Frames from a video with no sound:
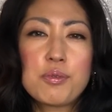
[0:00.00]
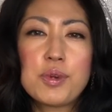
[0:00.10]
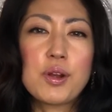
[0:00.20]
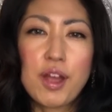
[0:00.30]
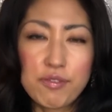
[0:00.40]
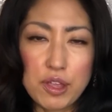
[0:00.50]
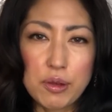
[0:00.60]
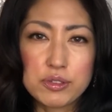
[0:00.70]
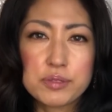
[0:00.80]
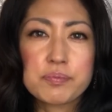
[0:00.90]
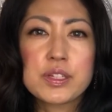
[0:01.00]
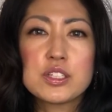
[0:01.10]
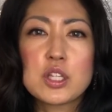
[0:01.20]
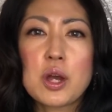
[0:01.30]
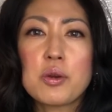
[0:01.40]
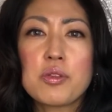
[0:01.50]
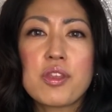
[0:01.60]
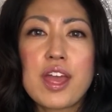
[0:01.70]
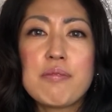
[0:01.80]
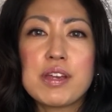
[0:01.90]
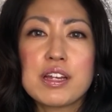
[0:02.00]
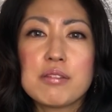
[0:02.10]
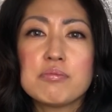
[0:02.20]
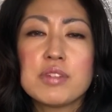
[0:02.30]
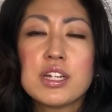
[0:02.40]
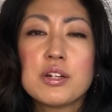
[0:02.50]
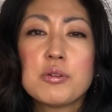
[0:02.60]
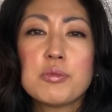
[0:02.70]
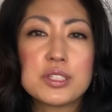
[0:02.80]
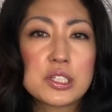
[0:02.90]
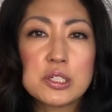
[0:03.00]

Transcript: we don't have those, so they become what's